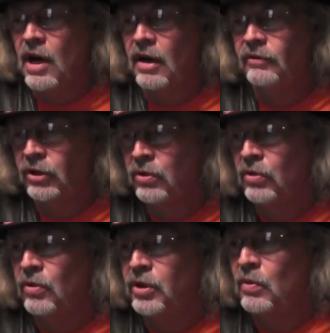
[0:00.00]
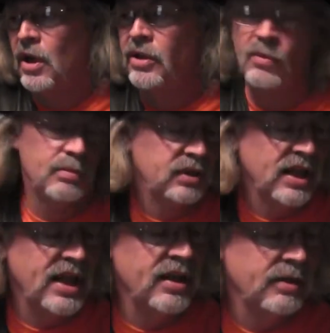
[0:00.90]
out of tune on you while you were
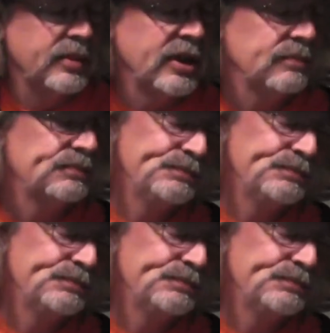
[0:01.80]
playing it a bit.